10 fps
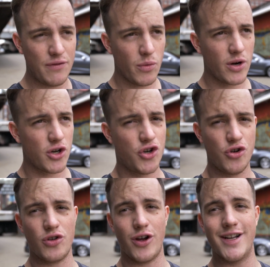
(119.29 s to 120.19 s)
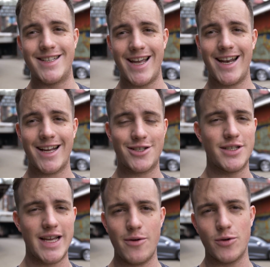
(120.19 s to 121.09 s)
If you want to shoot on a day like
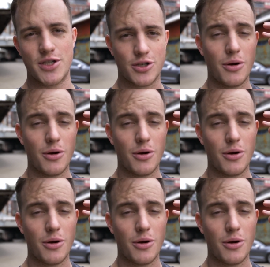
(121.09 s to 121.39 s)
today, which is